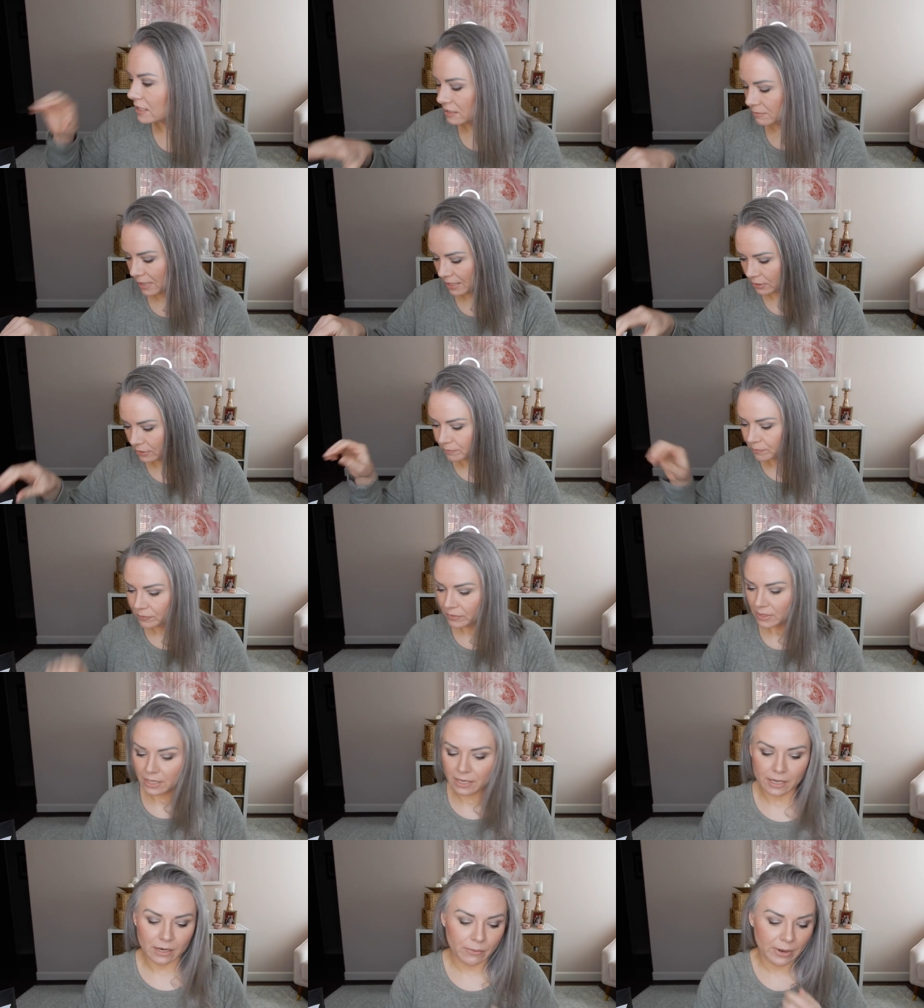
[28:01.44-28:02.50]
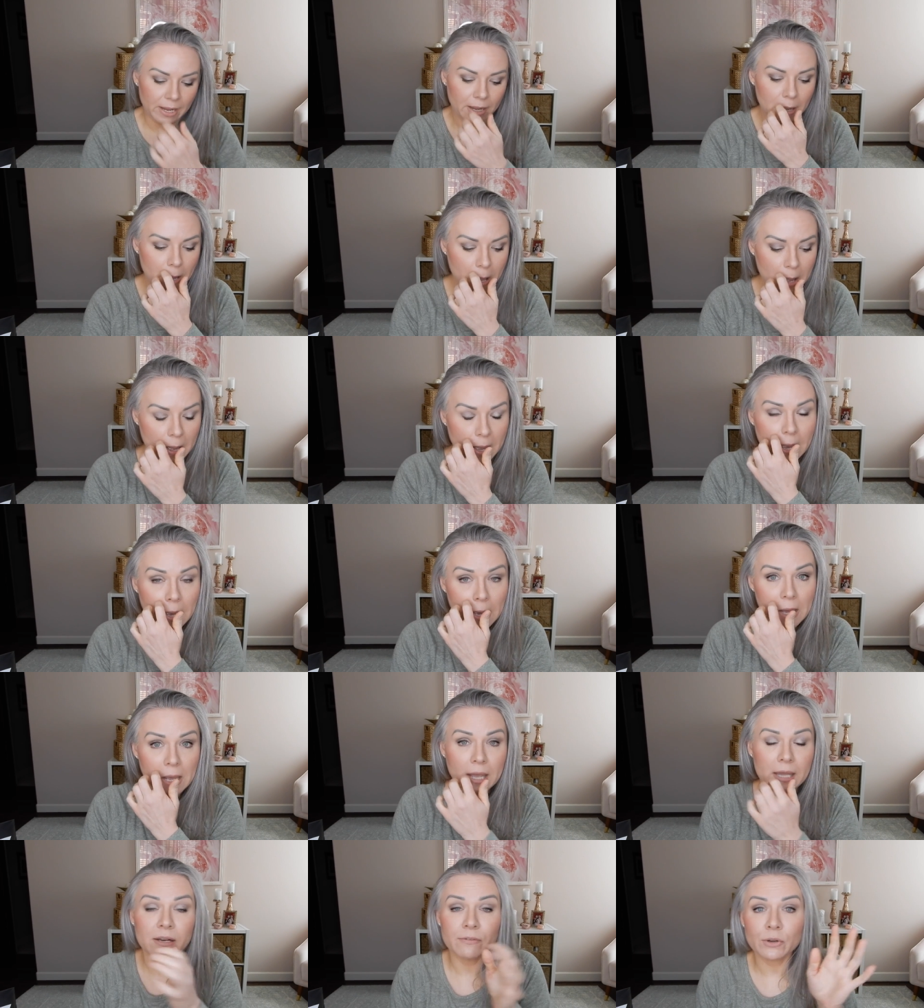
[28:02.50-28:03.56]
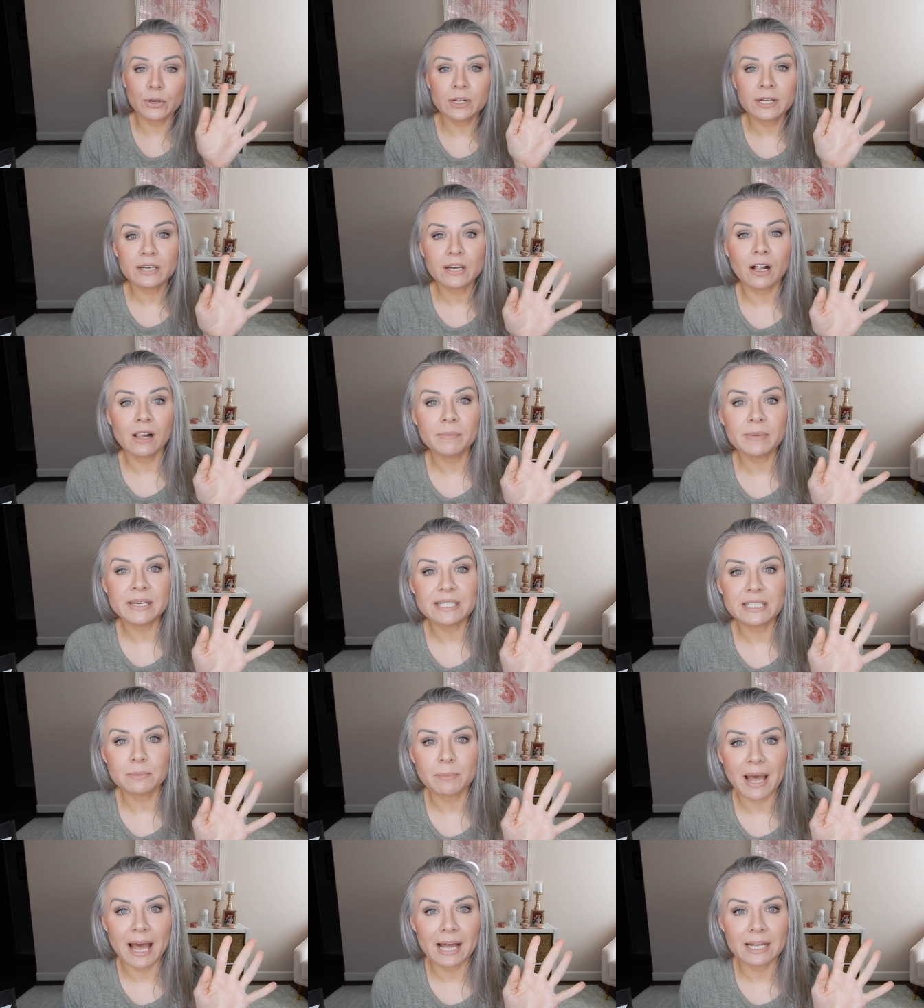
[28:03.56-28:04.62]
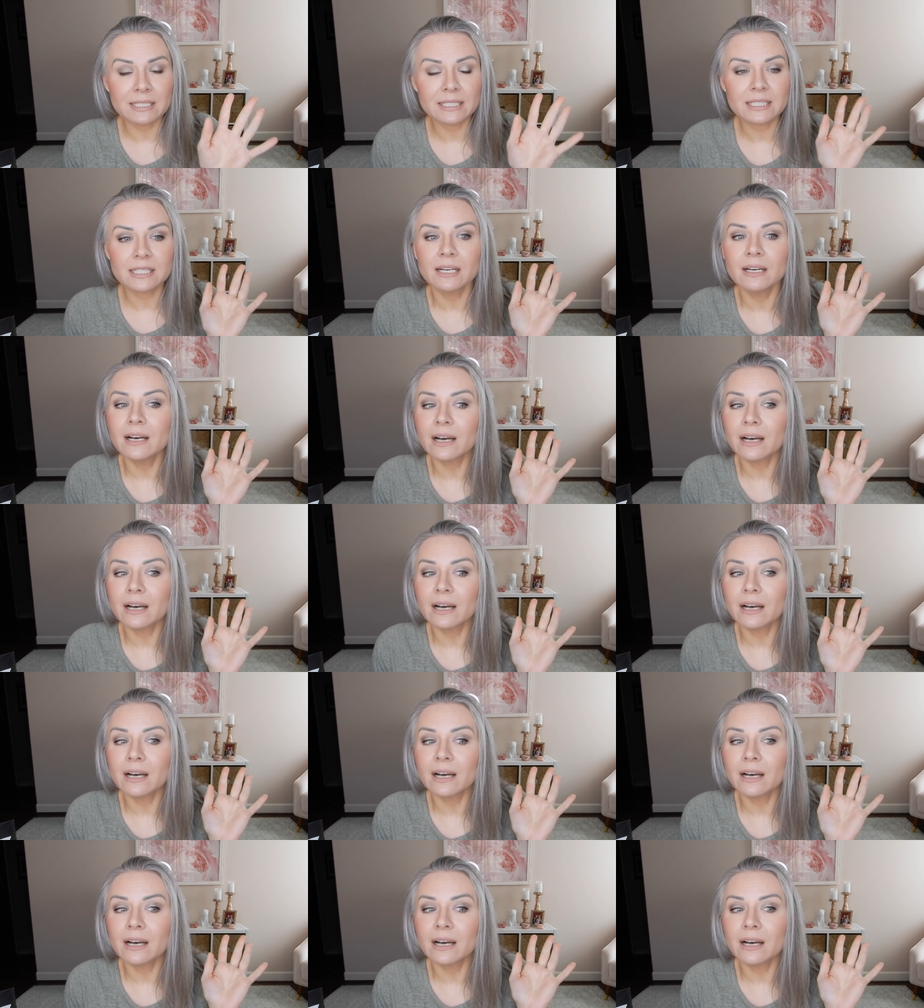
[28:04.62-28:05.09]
doesn't matter. Anyway, and if you're gonna call me a spaz,